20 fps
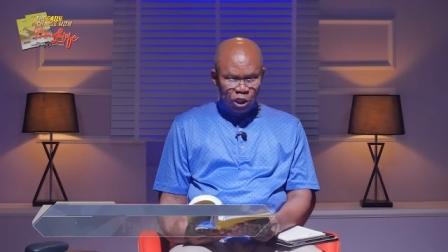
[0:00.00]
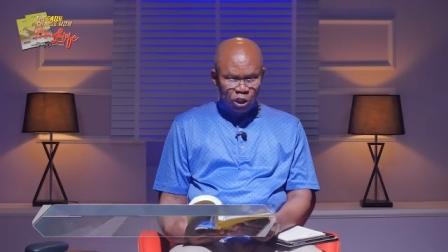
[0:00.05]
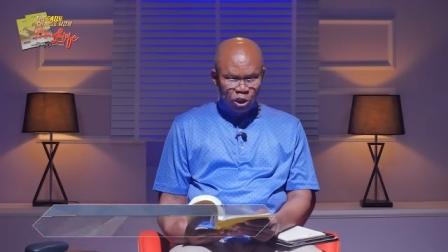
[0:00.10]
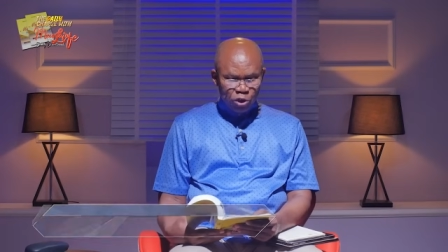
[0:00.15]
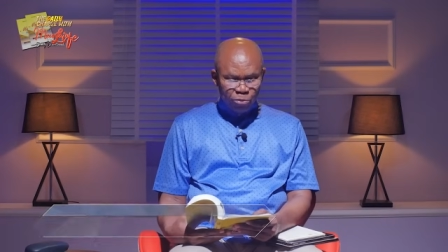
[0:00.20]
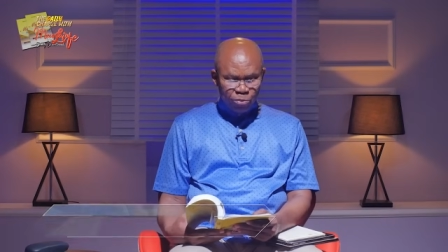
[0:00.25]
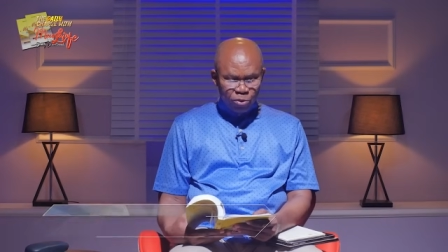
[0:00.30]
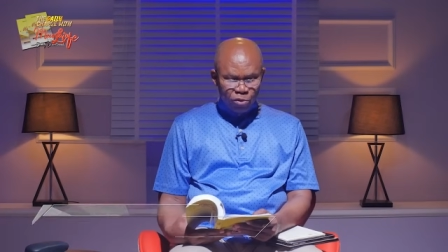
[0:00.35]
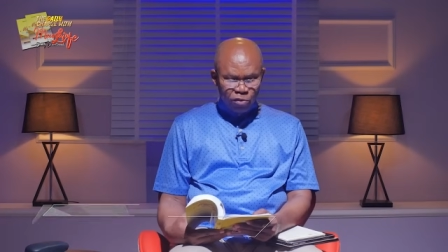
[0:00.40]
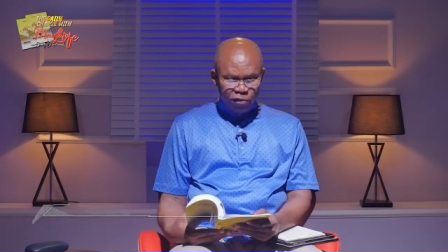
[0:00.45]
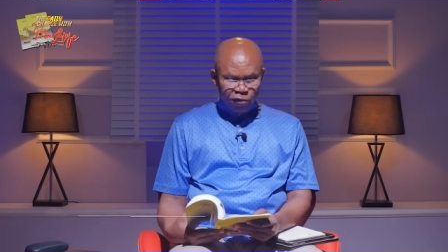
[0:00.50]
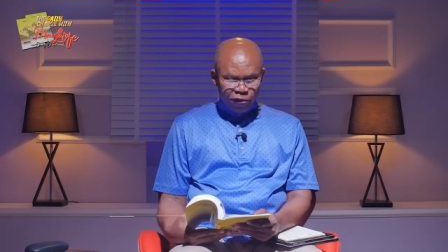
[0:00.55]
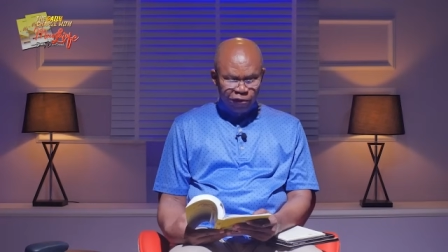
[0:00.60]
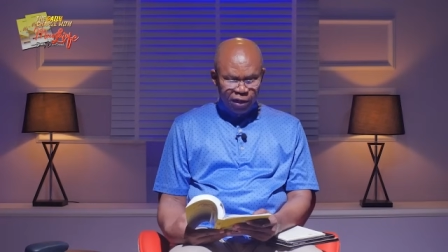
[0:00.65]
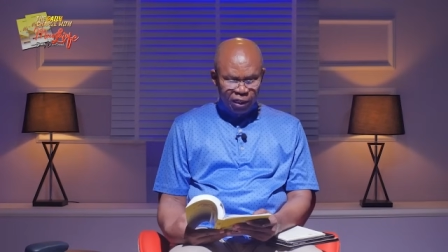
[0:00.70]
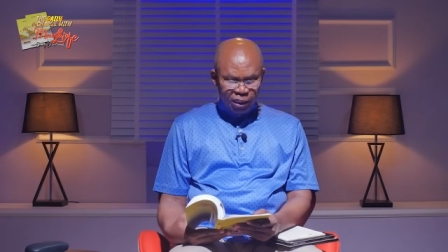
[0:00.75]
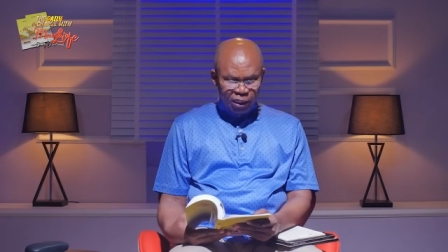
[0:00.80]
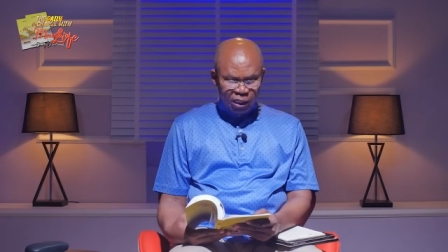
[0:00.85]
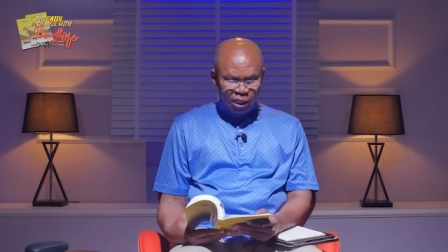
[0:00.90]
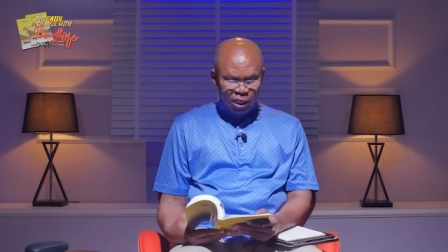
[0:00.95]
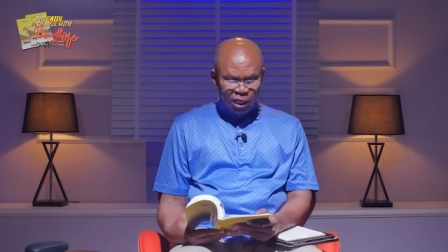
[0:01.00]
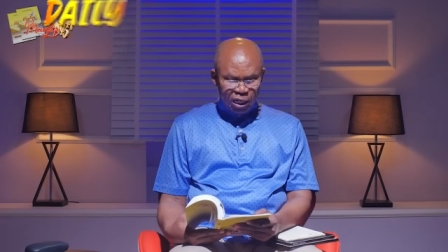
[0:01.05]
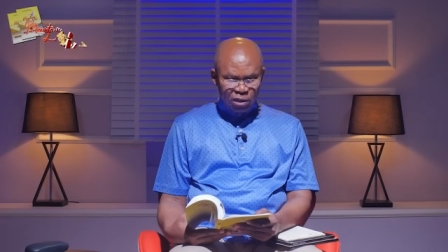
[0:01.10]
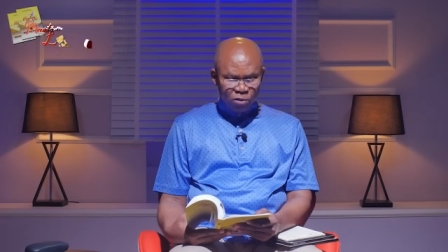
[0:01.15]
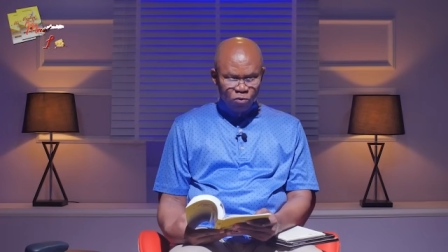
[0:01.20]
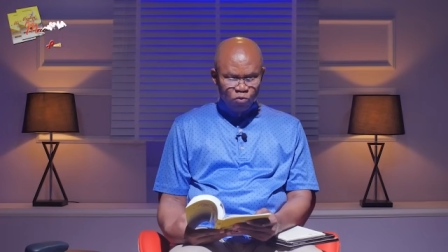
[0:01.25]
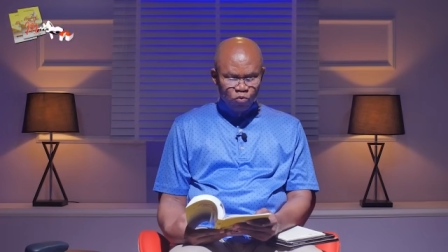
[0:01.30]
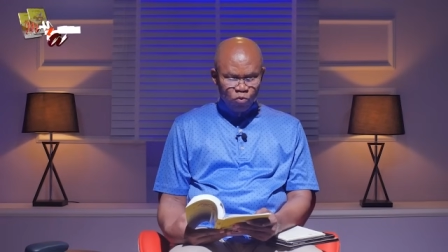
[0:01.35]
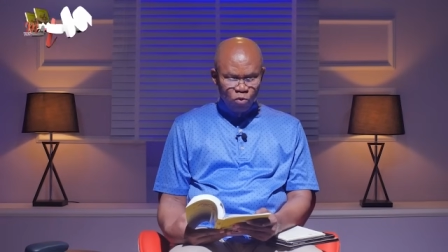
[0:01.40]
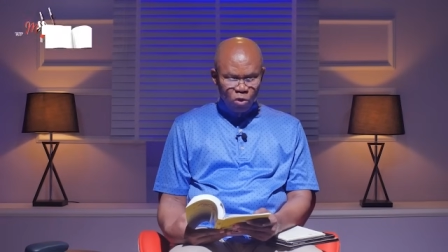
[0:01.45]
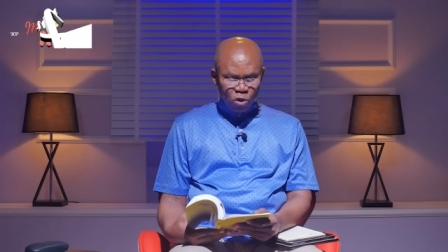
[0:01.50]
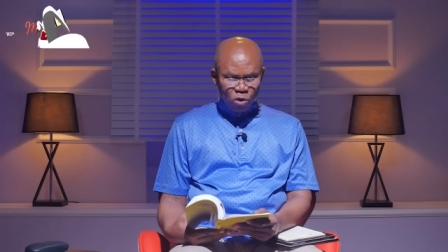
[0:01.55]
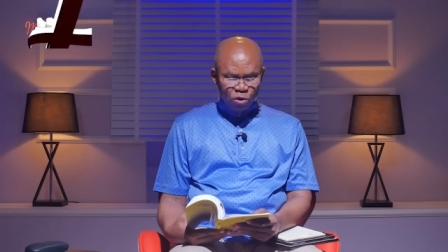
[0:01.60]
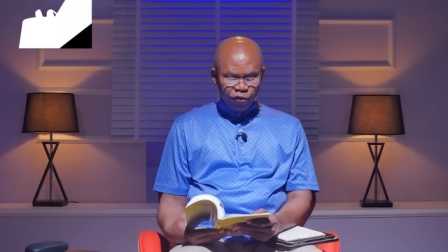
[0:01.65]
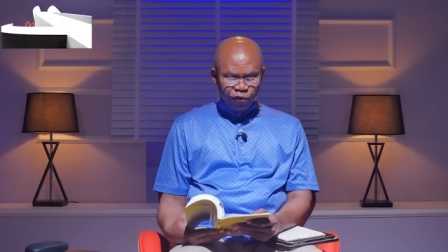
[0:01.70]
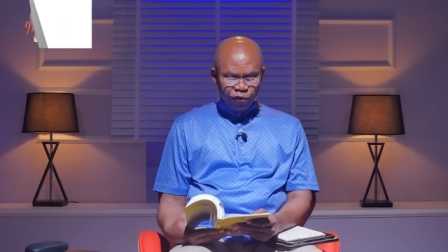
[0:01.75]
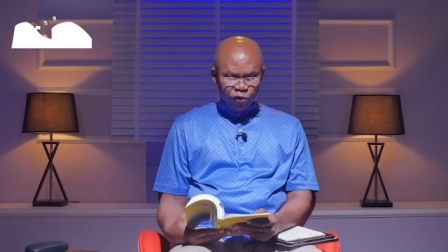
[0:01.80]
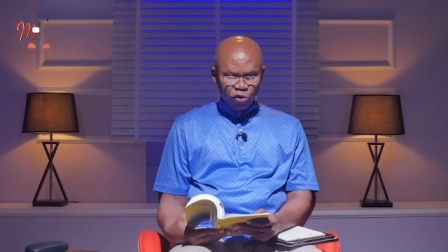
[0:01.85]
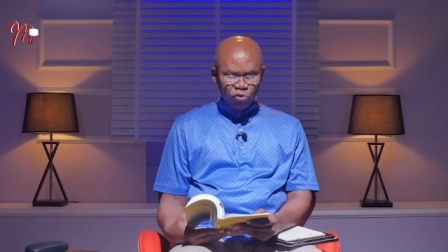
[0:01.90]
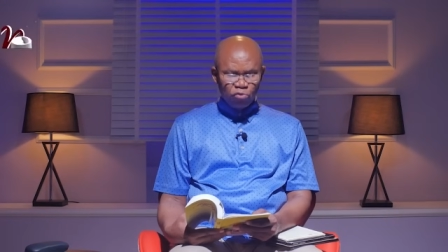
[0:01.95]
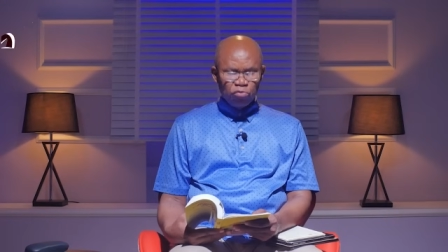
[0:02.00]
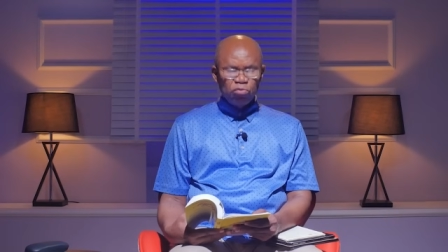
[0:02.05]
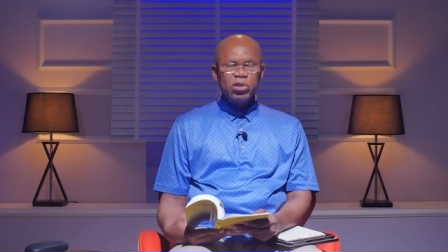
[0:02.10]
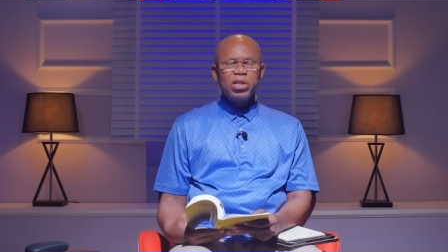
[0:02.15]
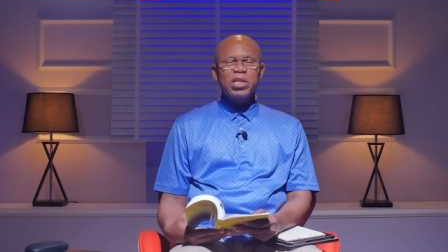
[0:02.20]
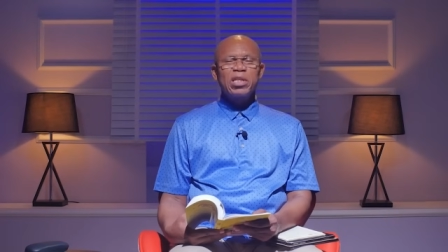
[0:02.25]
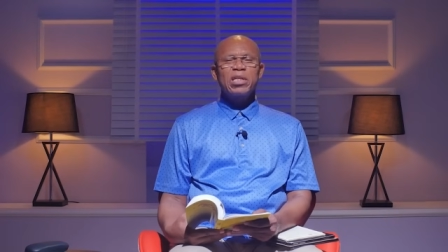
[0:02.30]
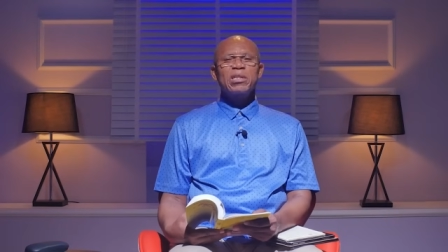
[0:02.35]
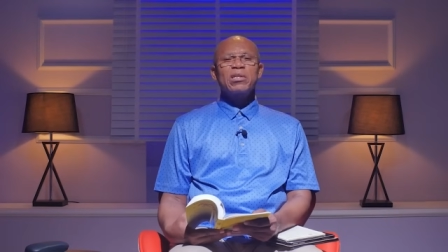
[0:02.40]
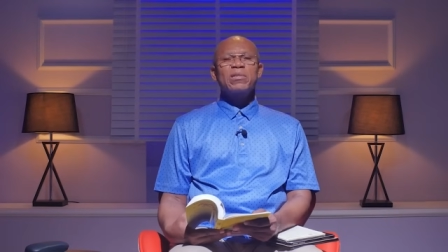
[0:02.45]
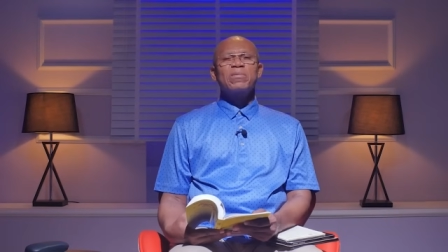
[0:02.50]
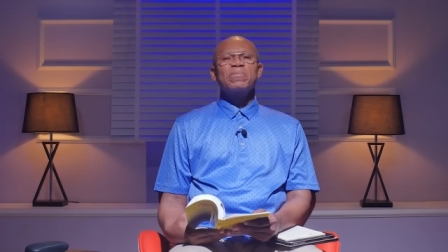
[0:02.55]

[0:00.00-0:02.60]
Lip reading: The prophetic word for today